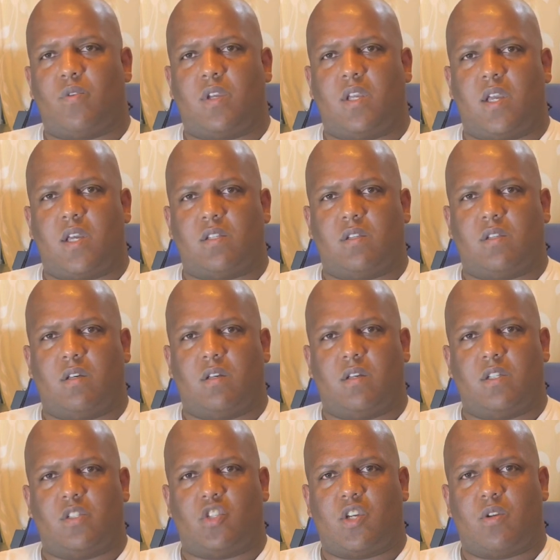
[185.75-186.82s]
He has
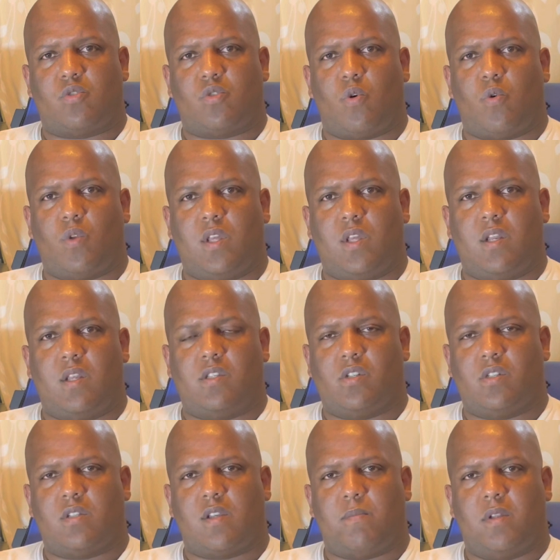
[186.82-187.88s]
his channel is Only
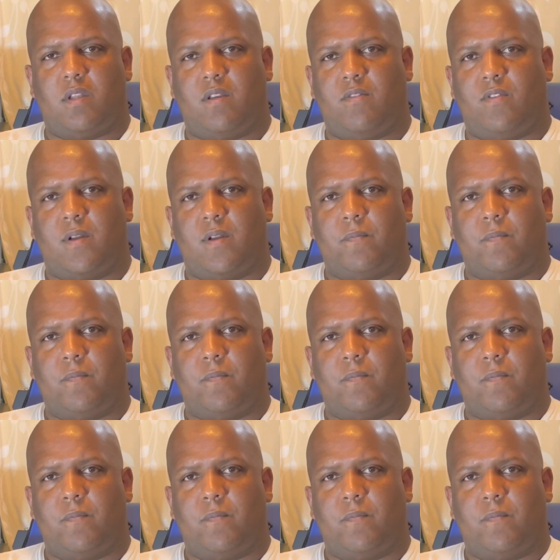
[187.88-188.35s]
Ninjas, I believe.